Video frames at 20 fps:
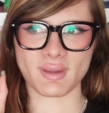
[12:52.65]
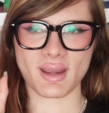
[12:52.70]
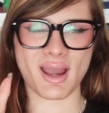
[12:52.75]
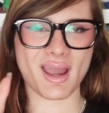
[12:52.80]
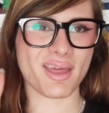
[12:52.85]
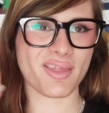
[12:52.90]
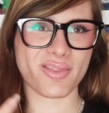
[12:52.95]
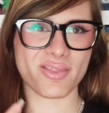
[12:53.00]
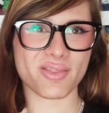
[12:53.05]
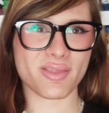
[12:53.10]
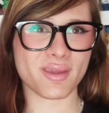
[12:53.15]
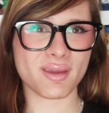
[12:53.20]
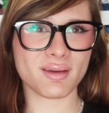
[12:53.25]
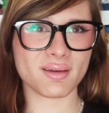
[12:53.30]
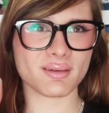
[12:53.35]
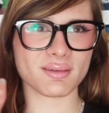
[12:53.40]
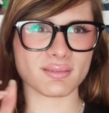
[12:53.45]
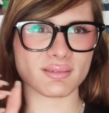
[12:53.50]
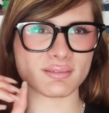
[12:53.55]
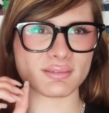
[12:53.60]
I
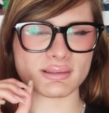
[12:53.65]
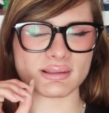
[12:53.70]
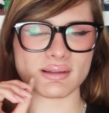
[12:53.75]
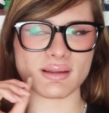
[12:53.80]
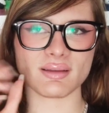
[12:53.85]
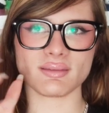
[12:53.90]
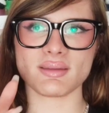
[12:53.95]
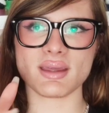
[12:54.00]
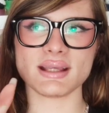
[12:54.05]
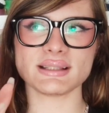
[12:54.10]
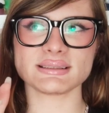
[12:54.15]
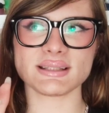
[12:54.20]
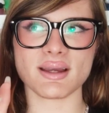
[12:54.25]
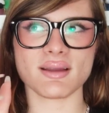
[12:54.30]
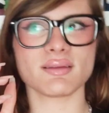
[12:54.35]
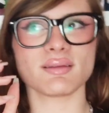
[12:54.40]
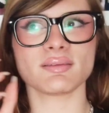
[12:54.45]
think they said